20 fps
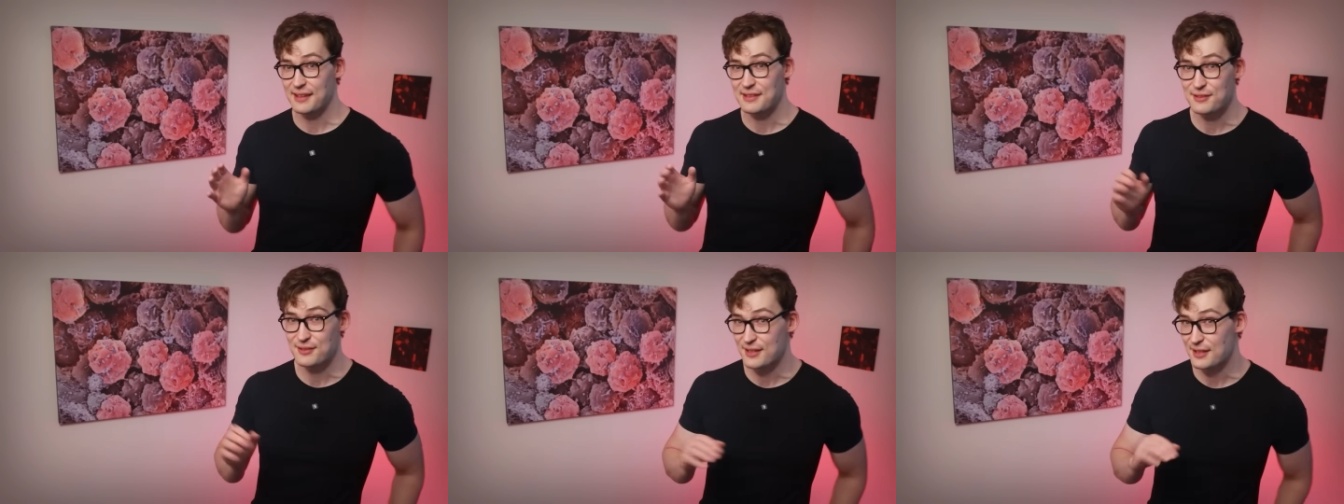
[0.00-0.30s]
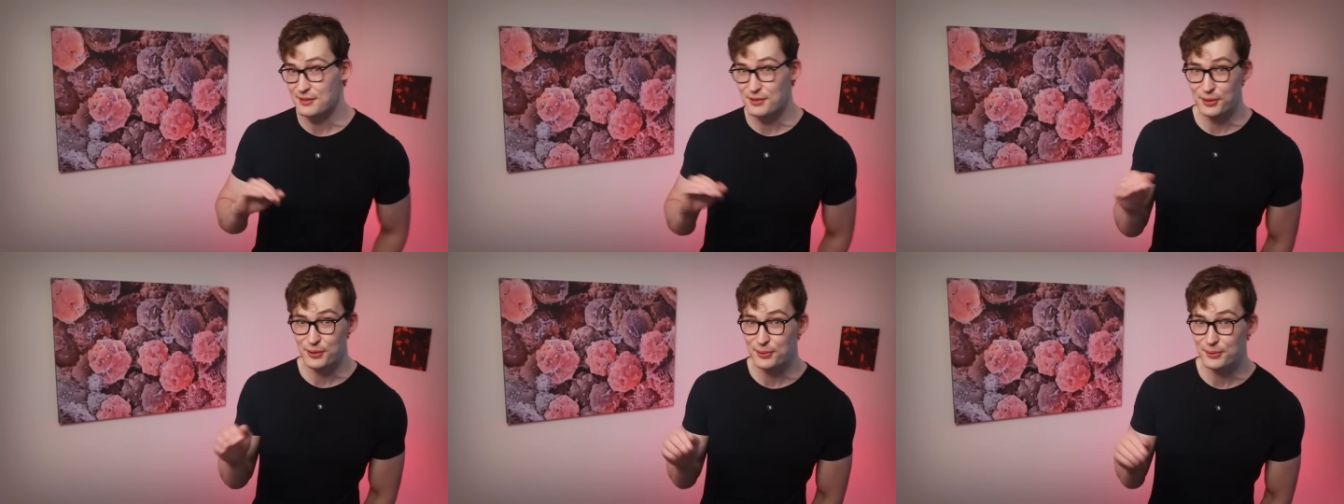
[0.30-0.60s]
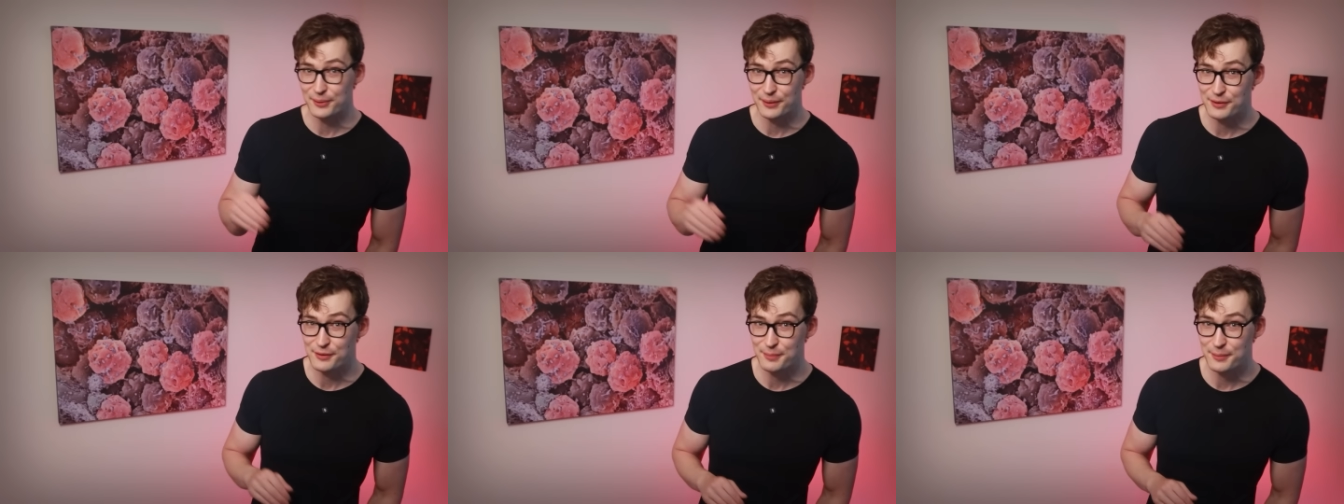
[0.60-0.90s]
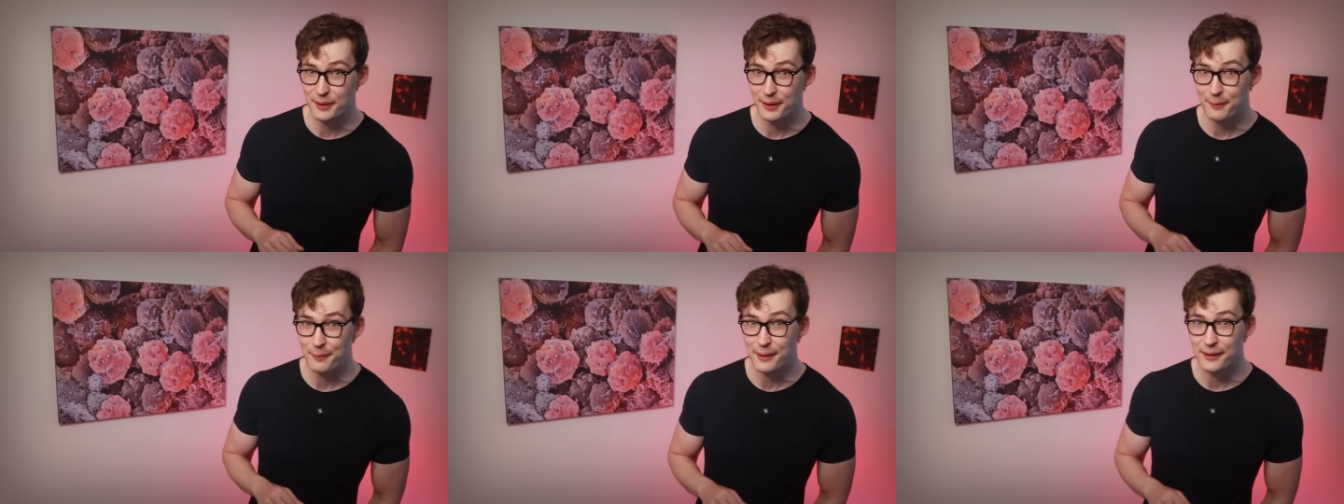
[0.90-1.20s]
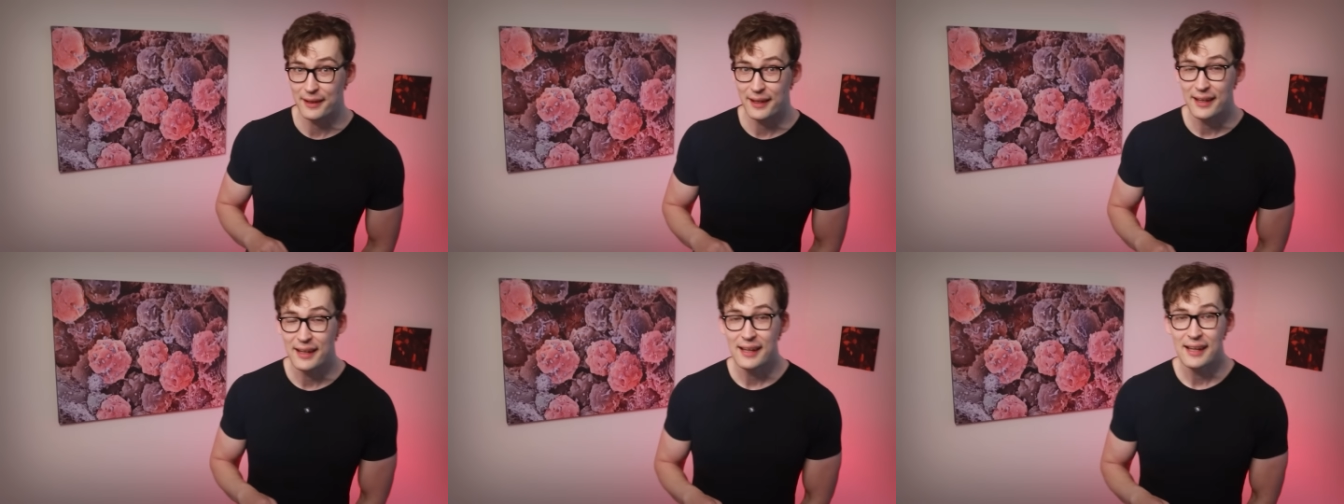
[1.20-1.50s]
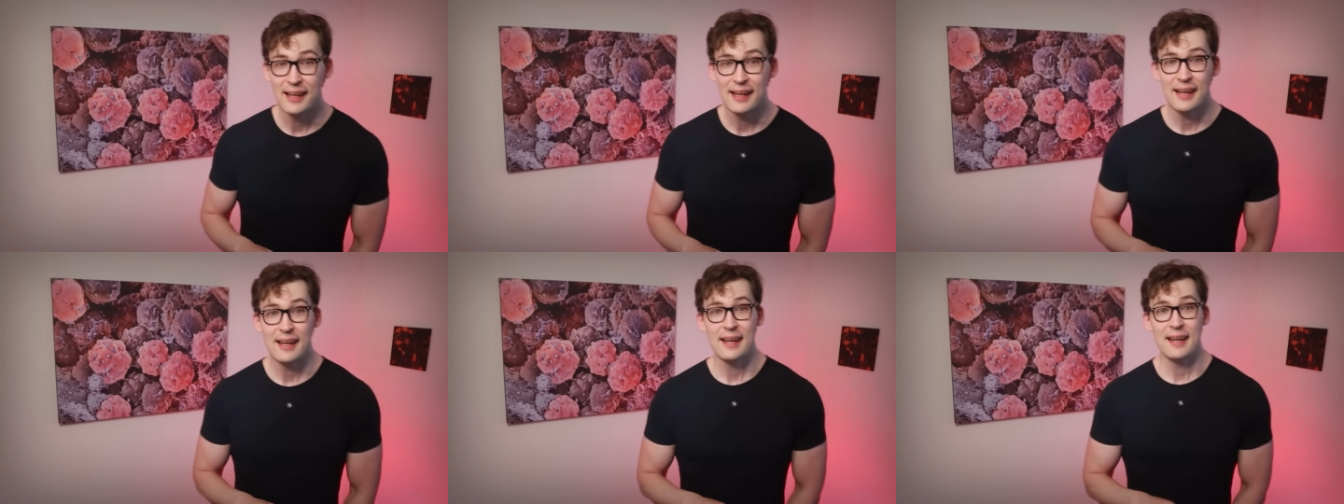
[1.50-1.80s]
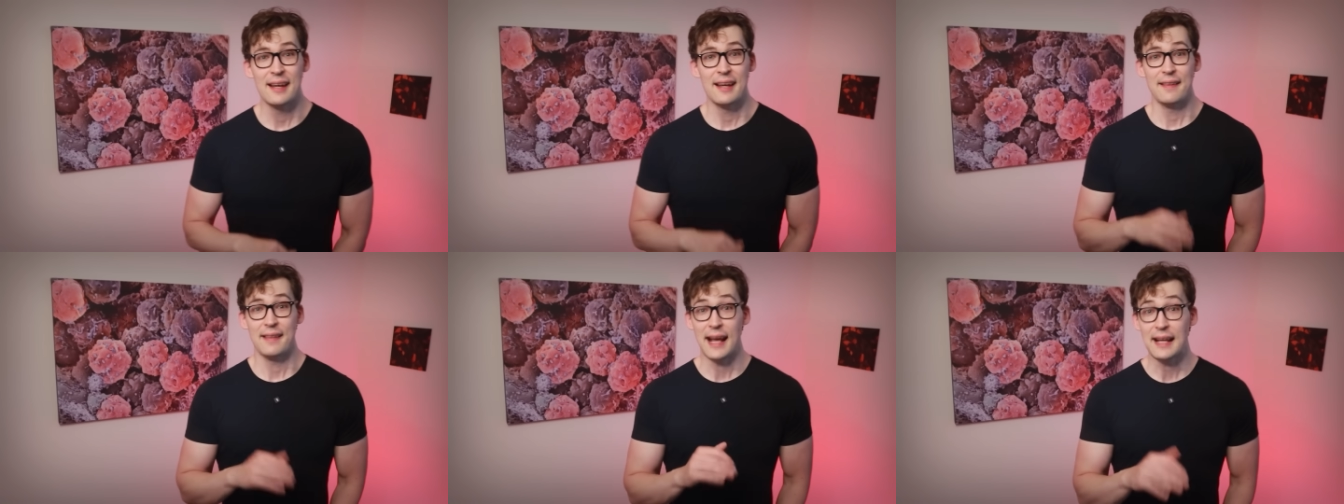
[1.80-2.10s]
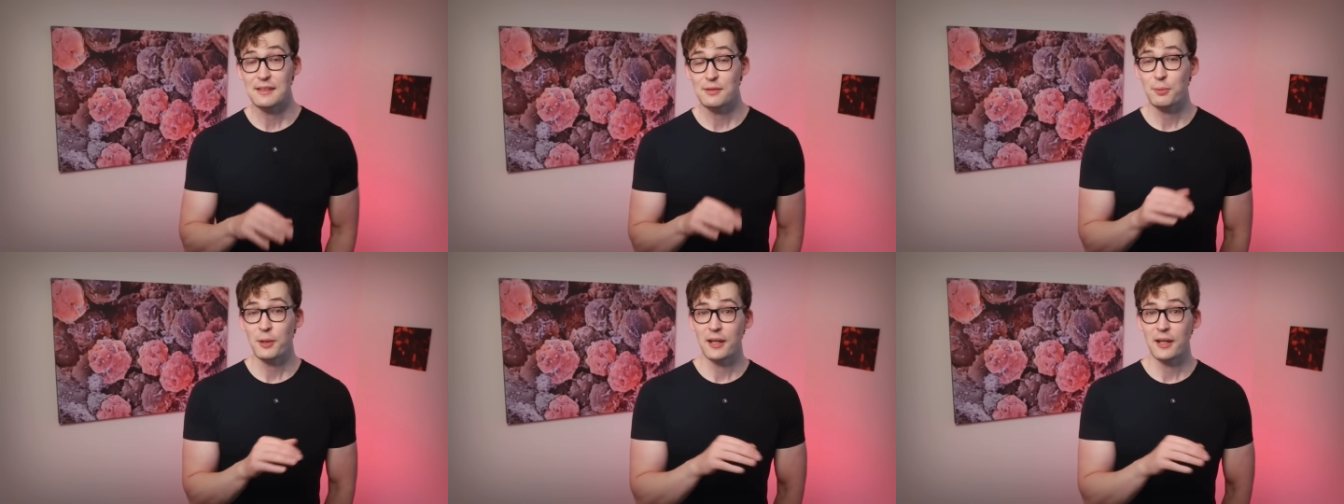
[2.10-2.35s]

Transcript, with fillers: that's such a cool experiment. That's